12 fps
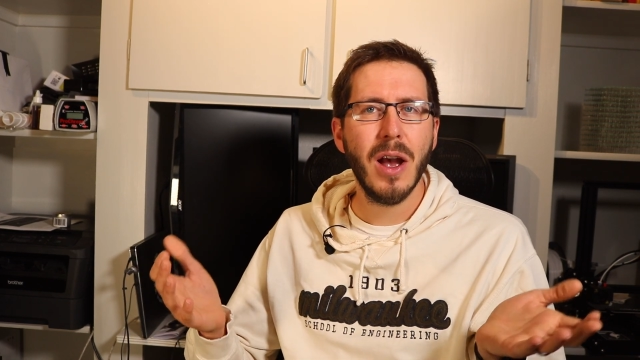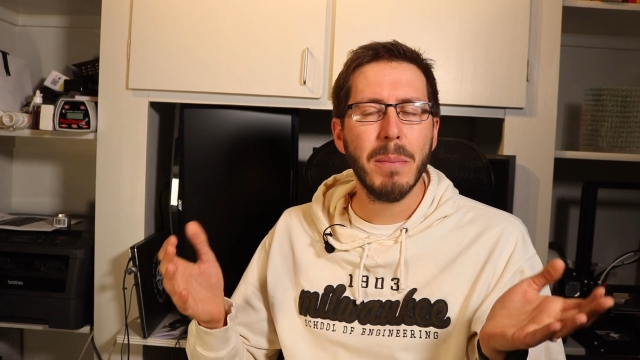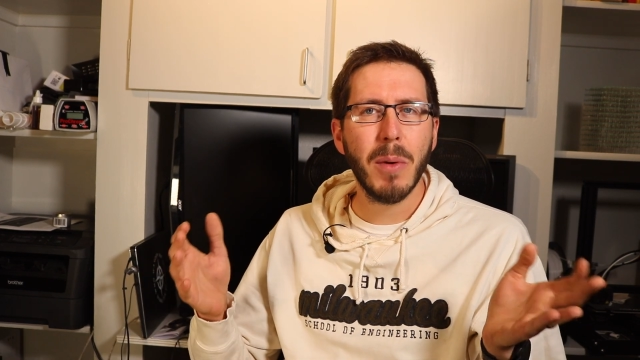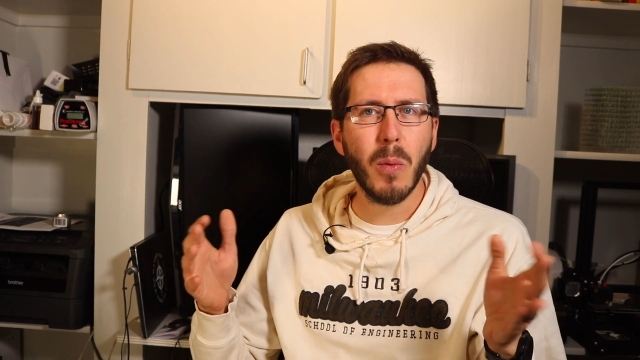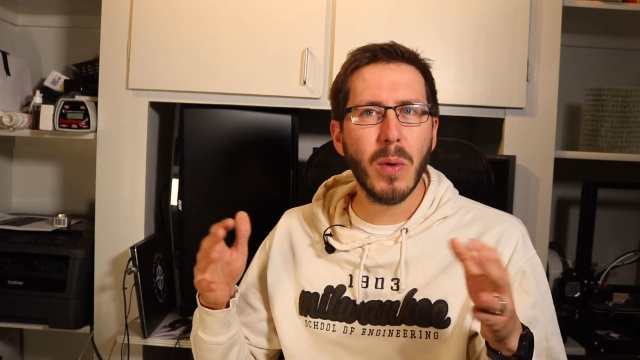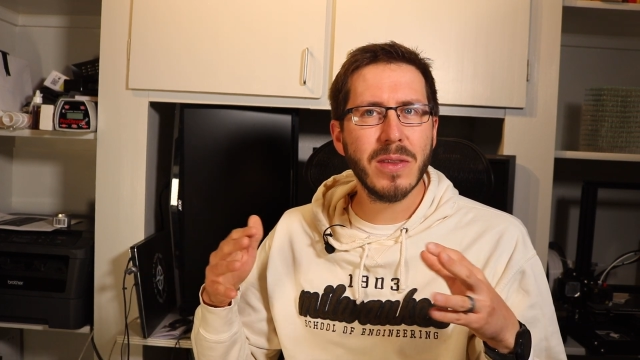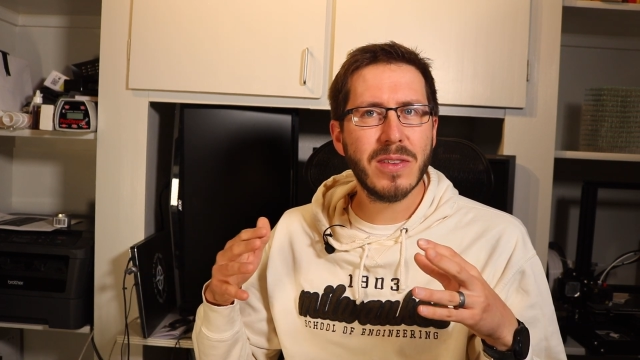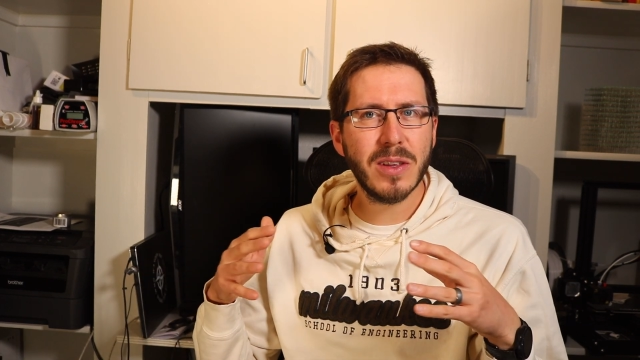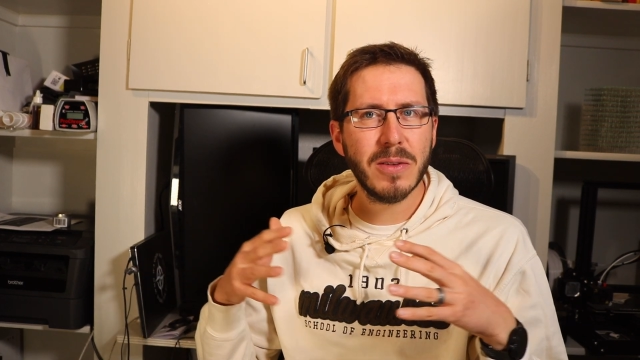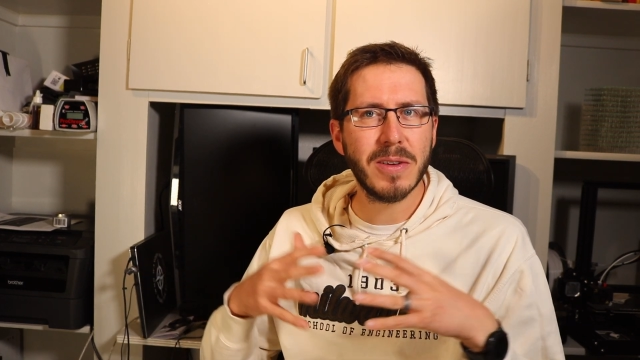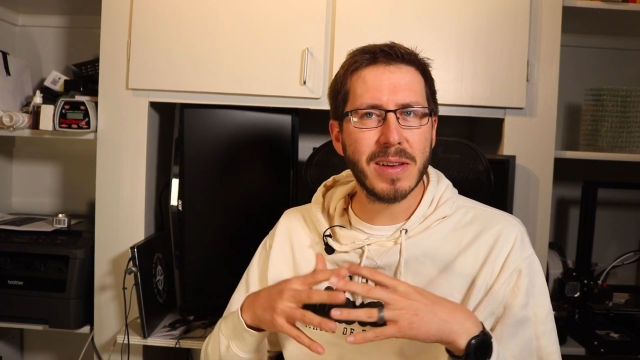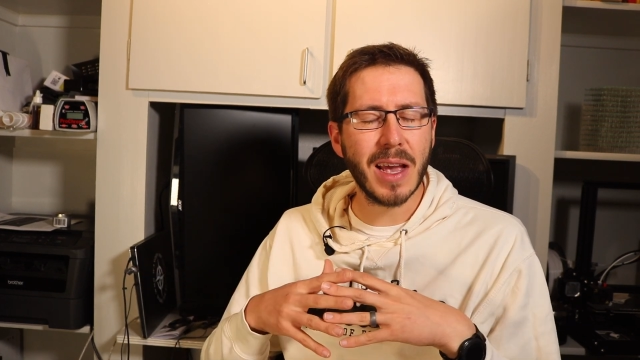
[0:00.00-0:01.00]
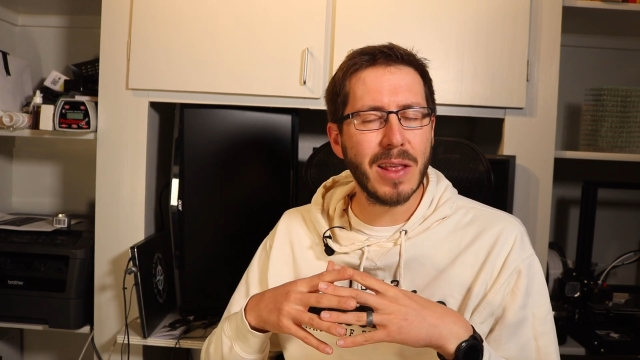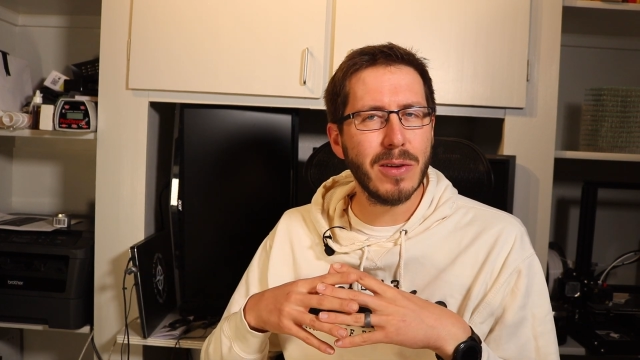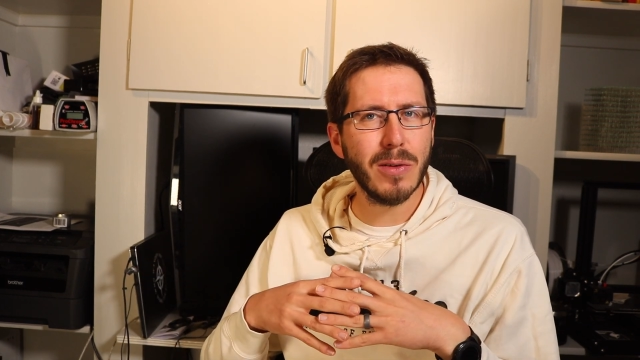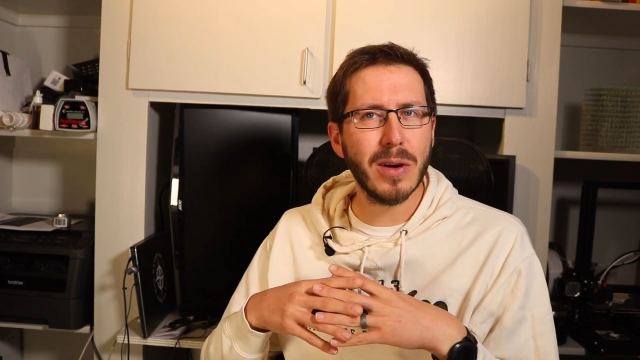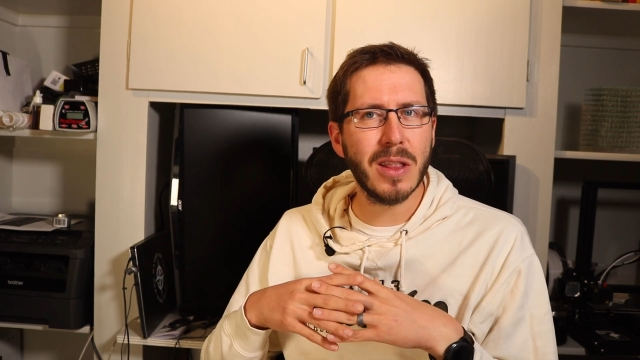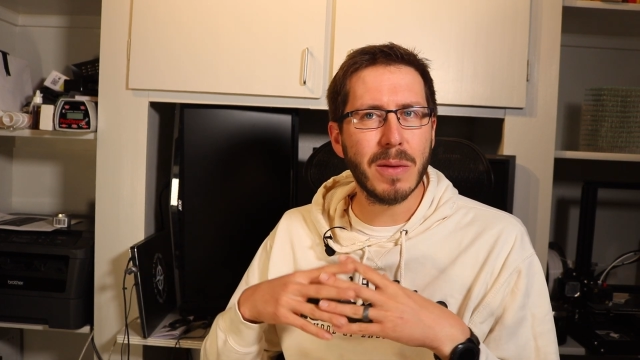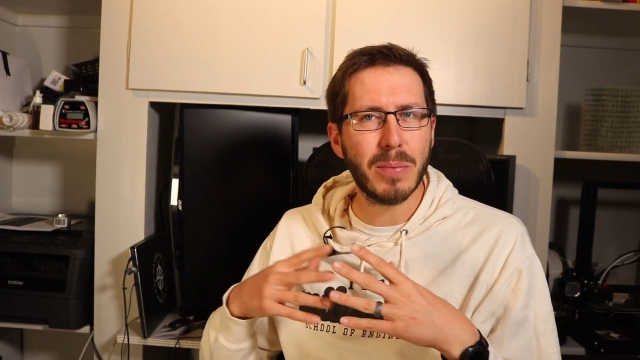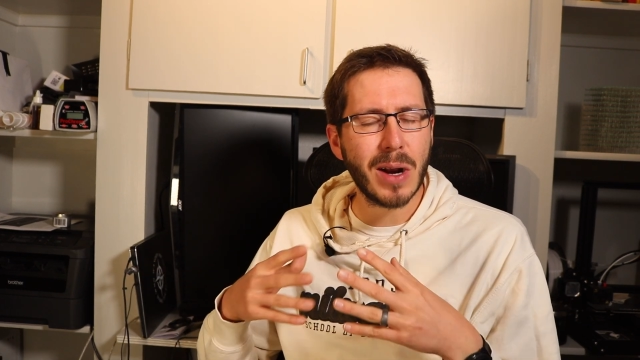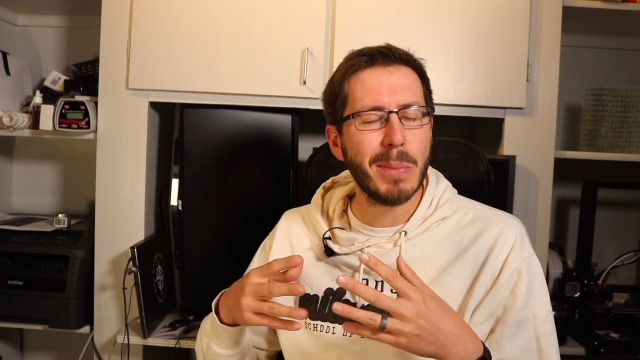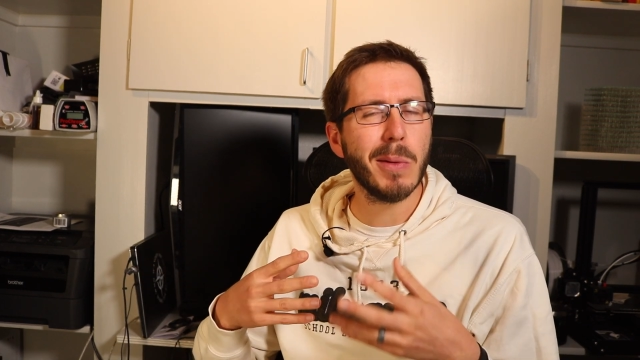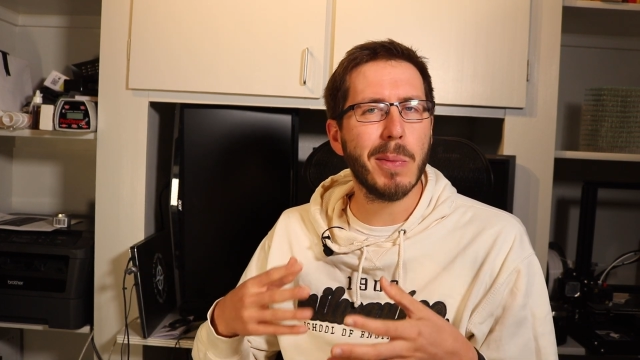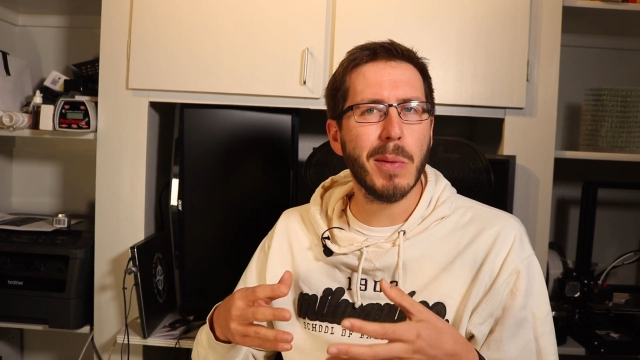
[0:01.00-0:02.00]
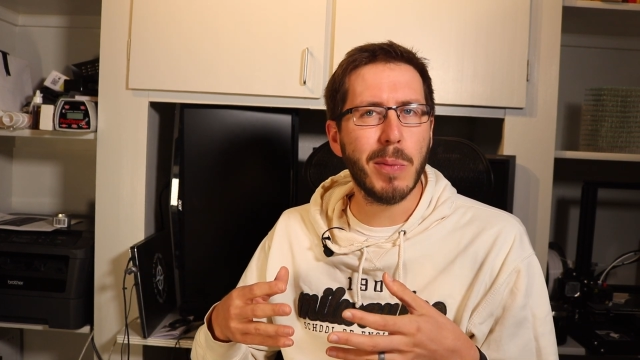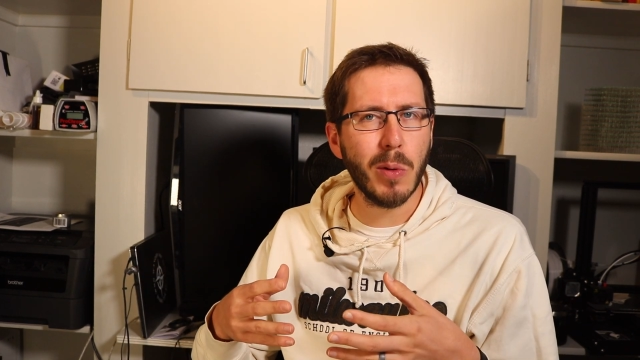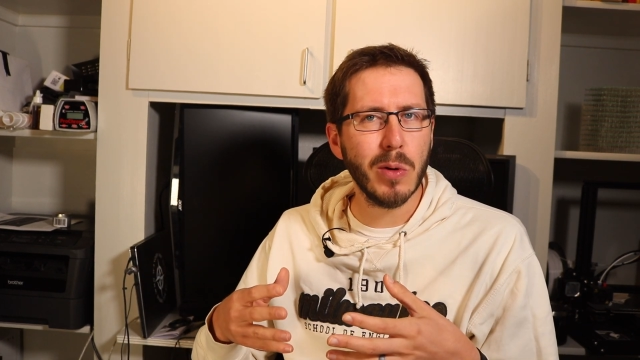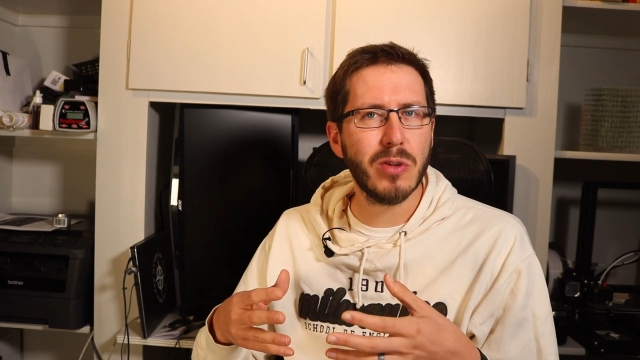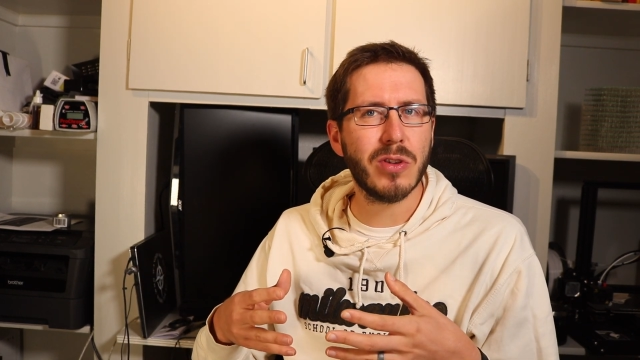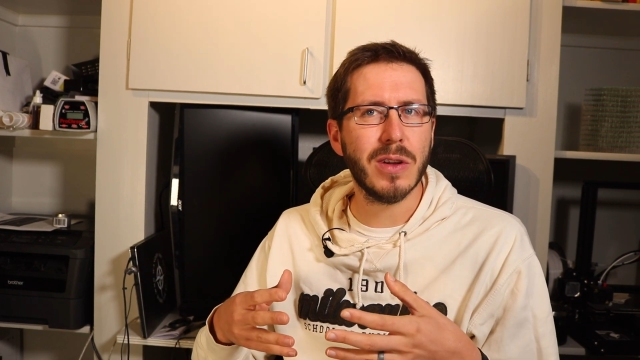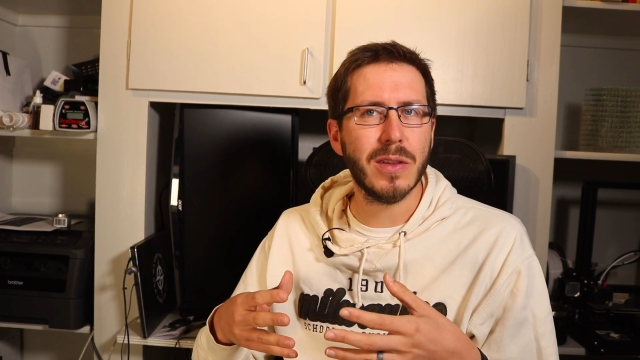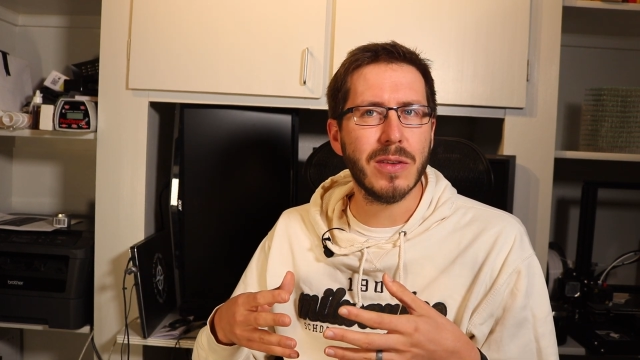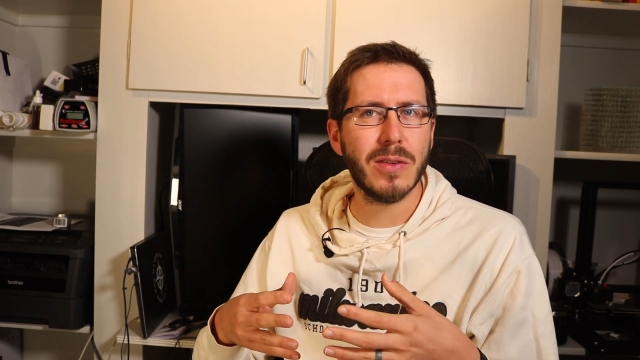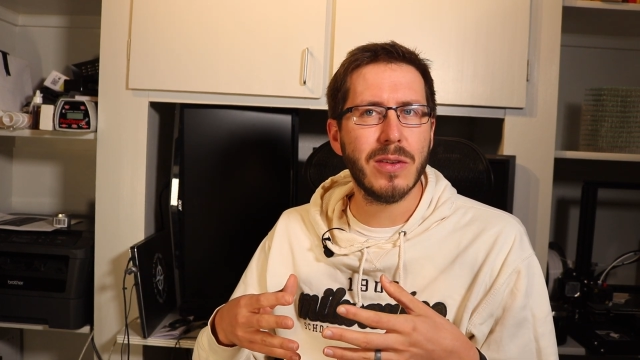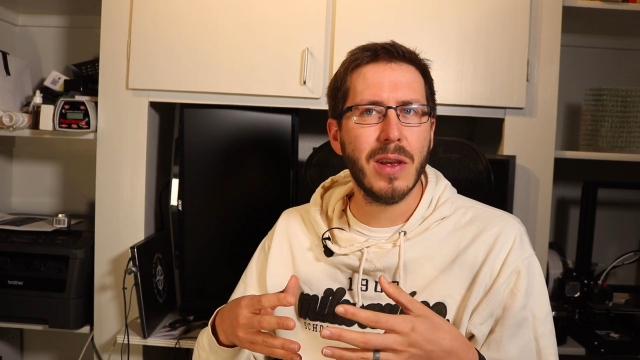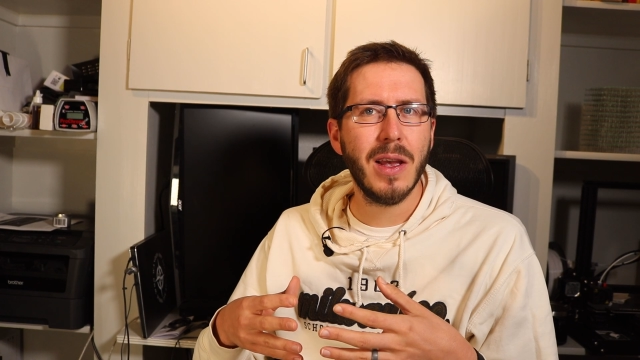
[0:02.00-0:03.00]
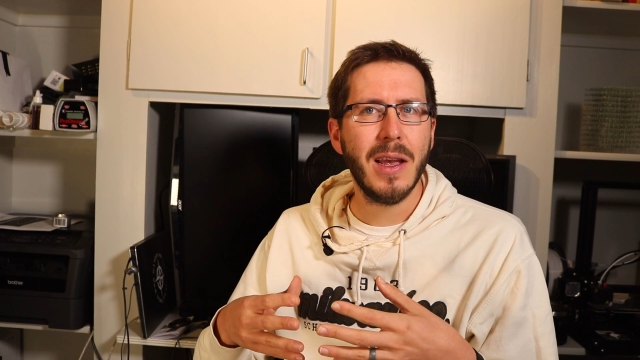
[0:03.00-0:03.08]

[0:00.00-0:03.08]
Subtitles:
but once they're together in the proper proportions,